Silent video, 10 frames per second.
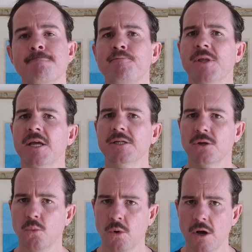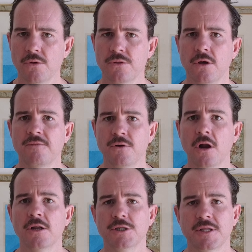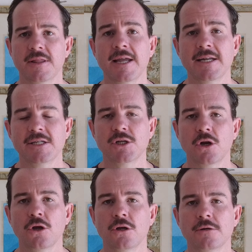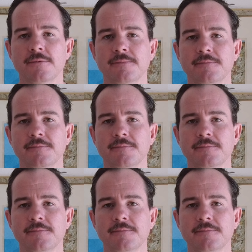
there's a wealth of knowledge that they need to learn.